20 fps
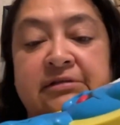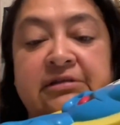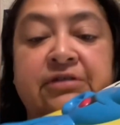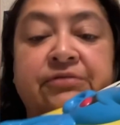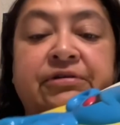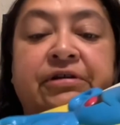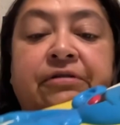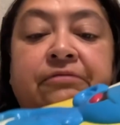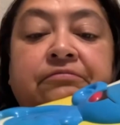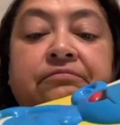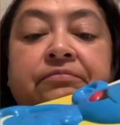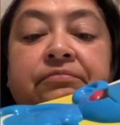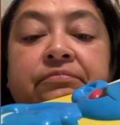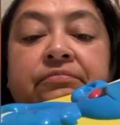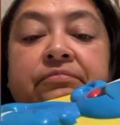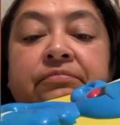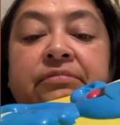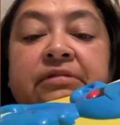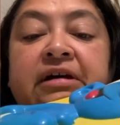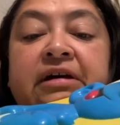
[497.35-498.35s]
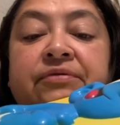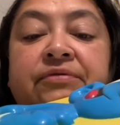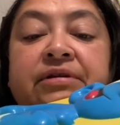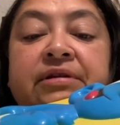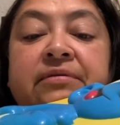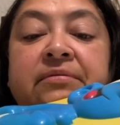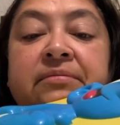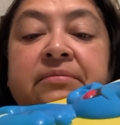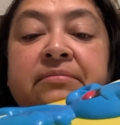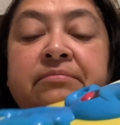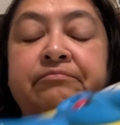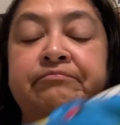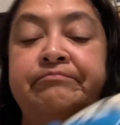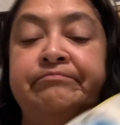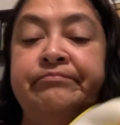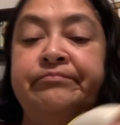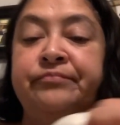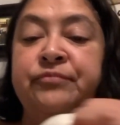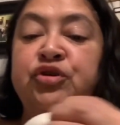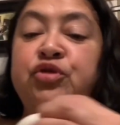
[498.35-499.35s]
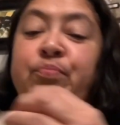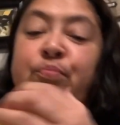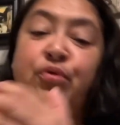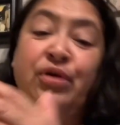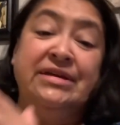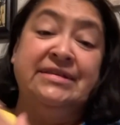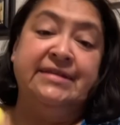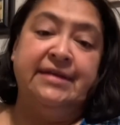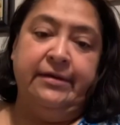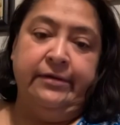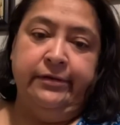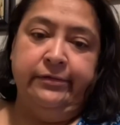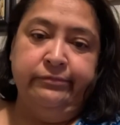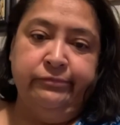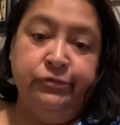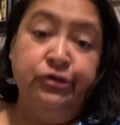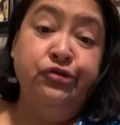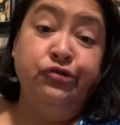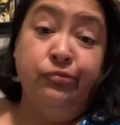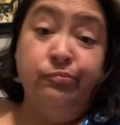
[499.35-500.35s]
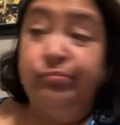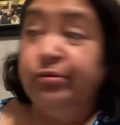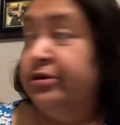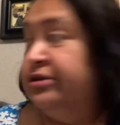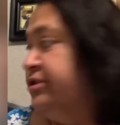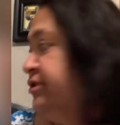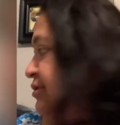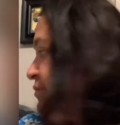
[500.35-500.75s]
There we go. That one. You press on it. You don't push.